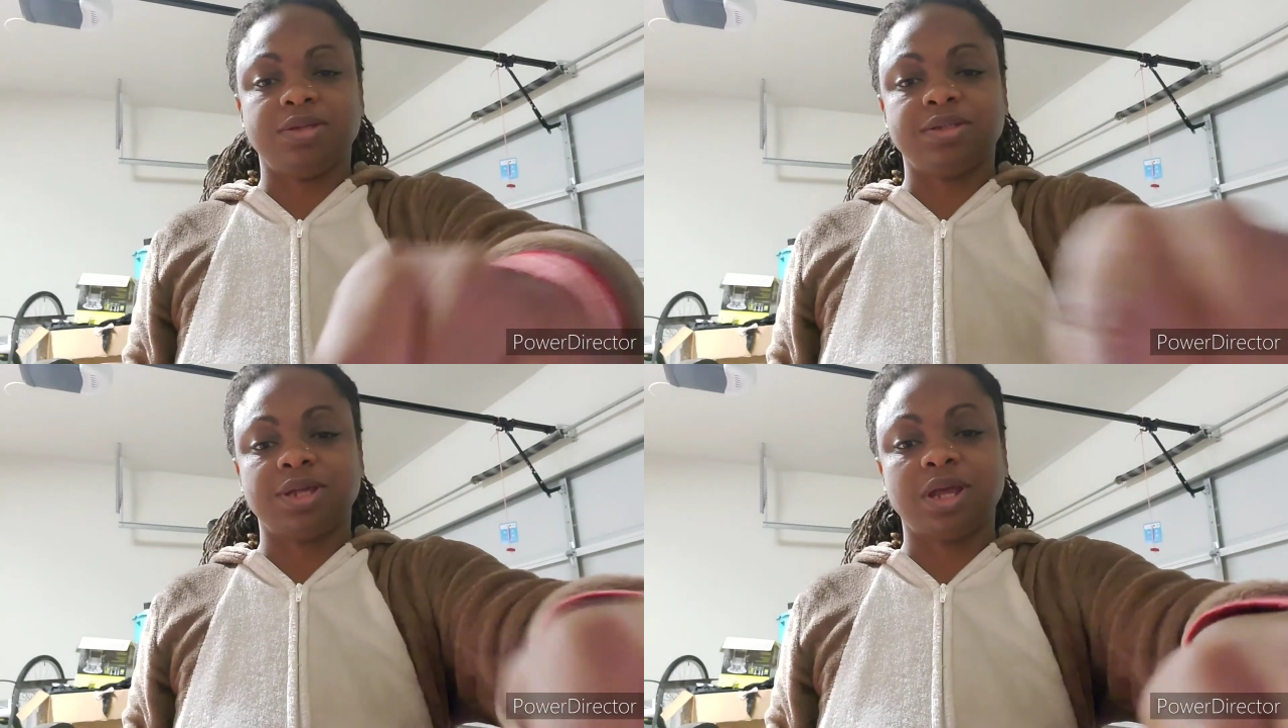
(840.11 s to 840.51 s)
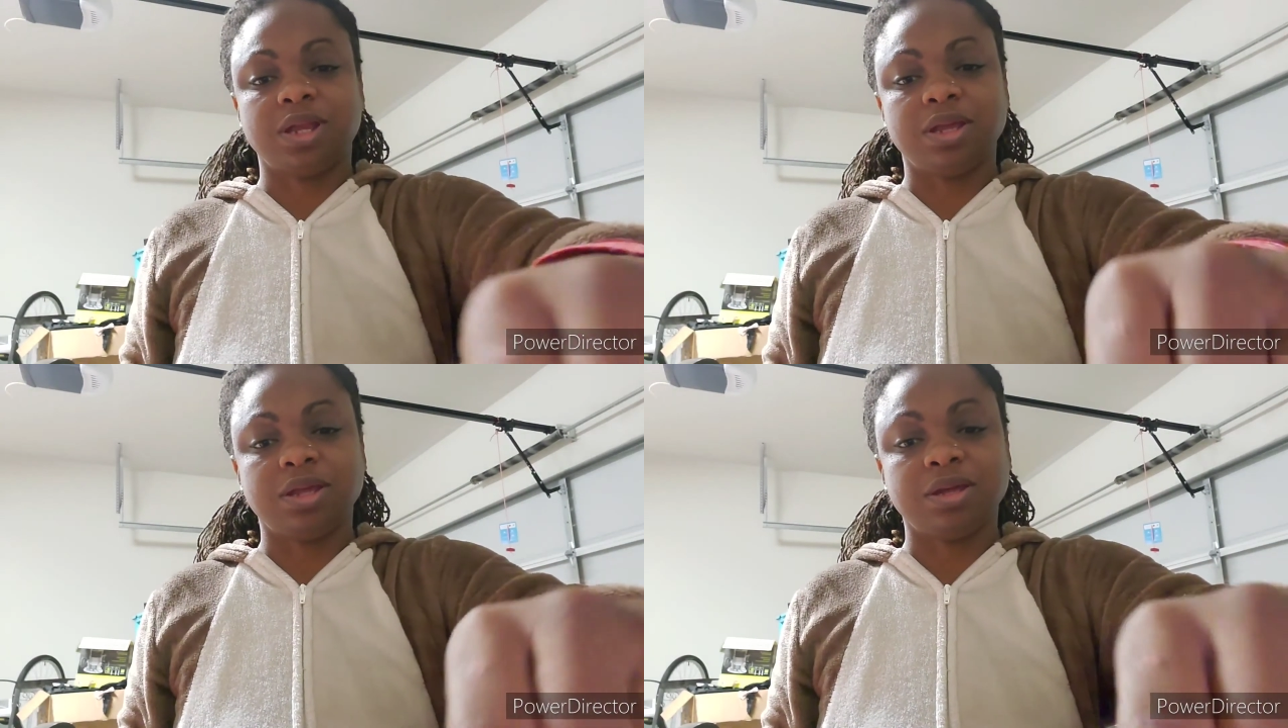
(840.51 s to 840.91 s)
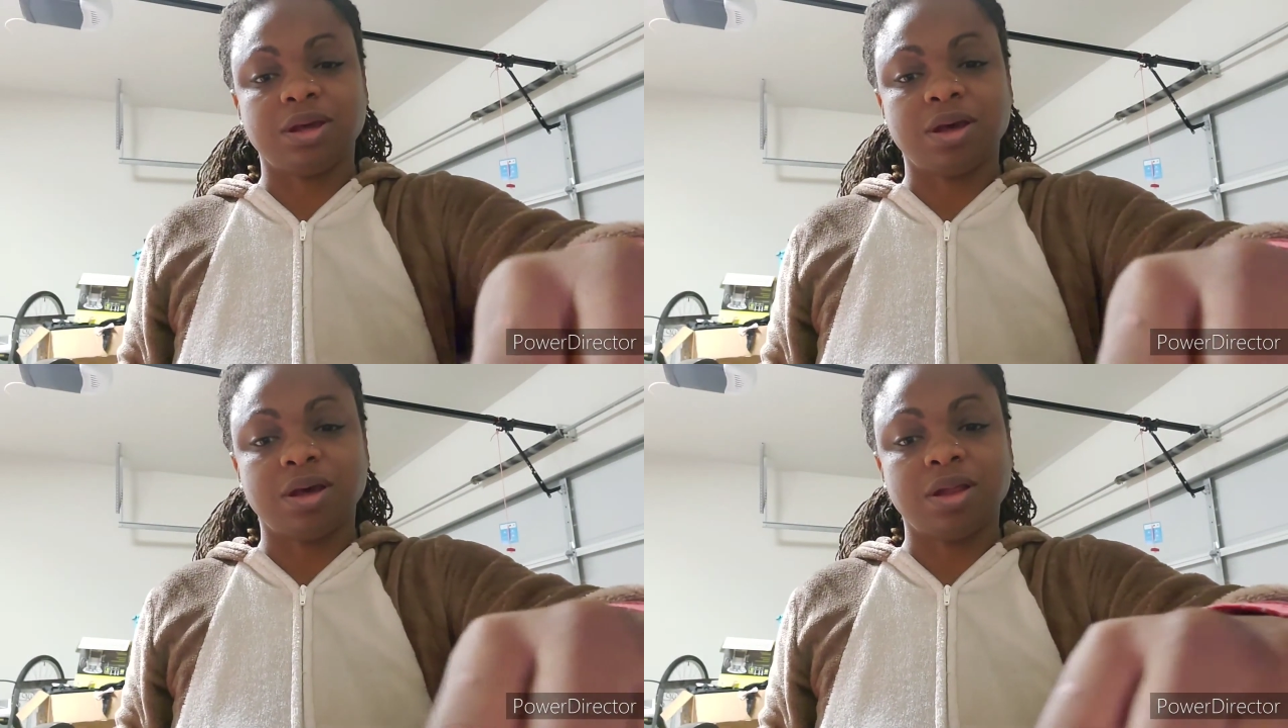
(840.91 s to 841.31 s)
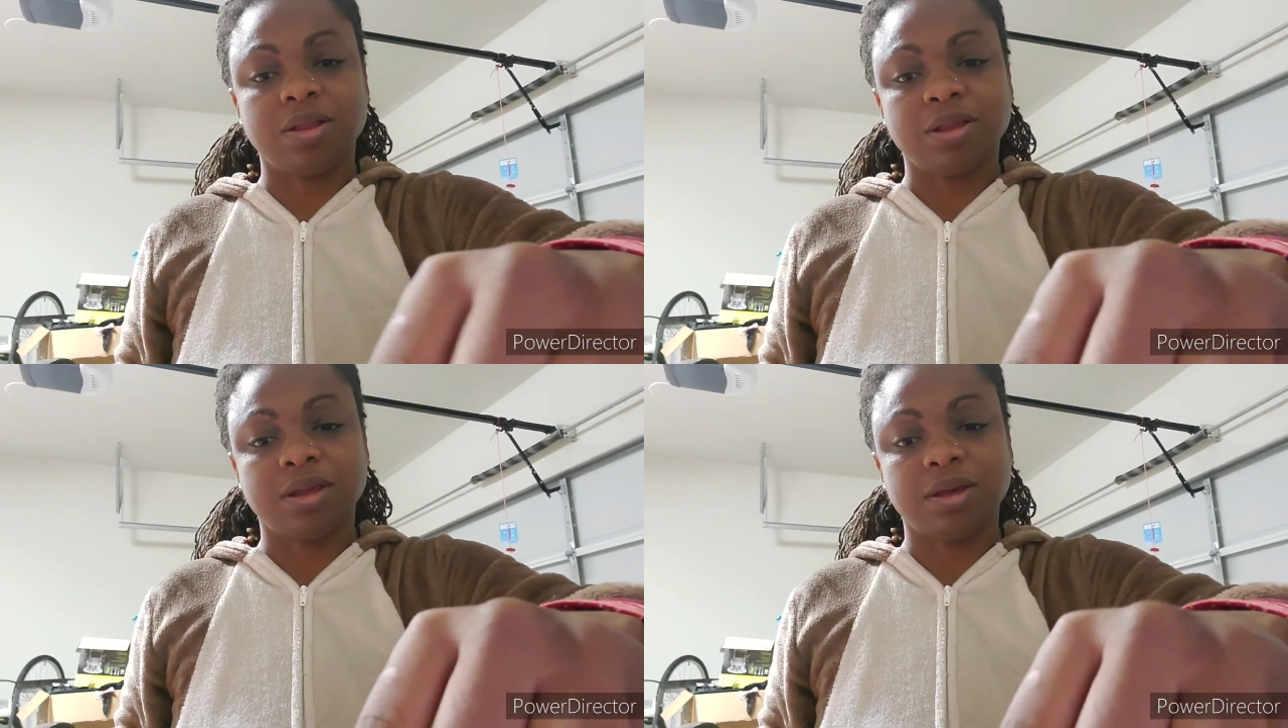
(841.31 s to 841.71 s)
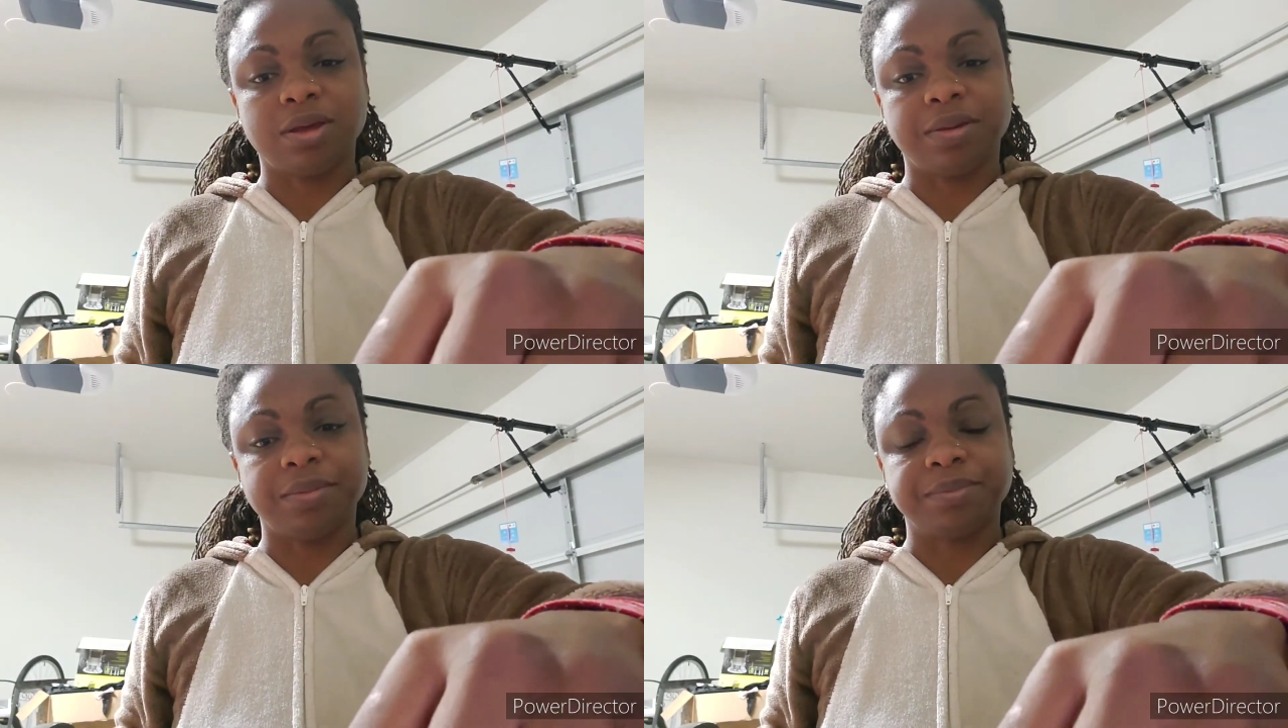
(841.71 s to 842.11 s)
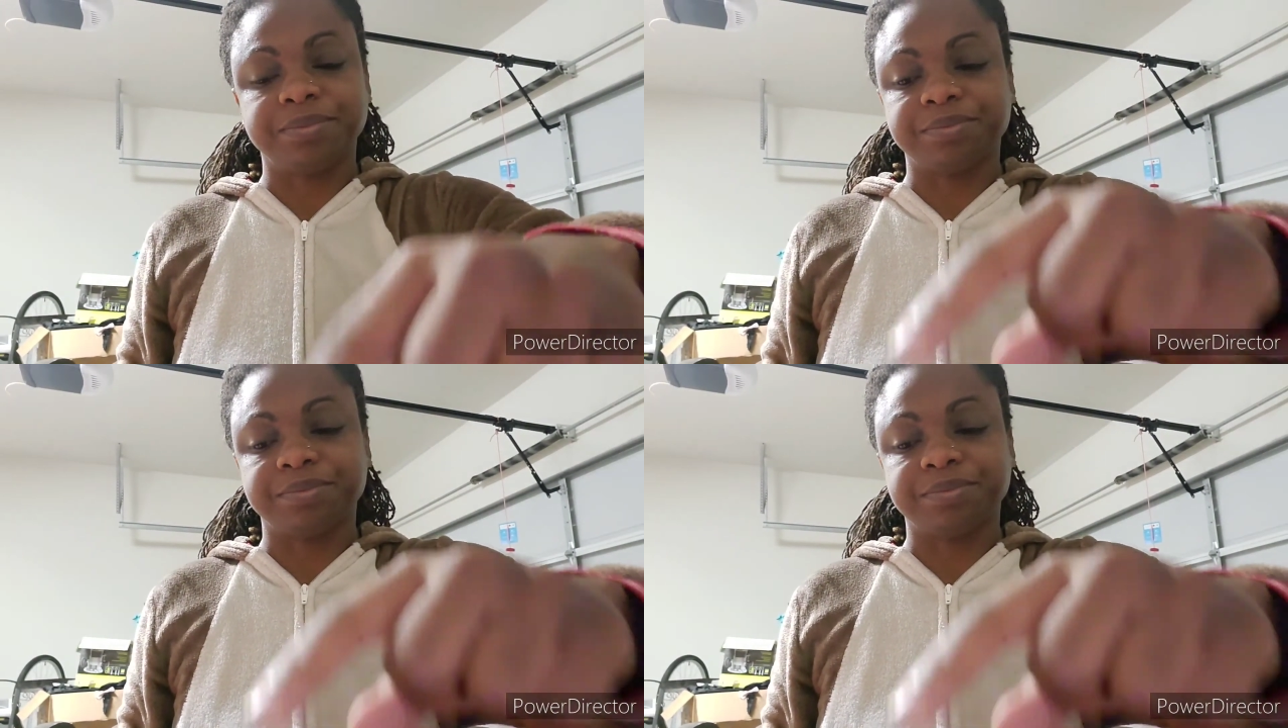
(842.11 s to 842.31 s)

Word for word: setting on the um,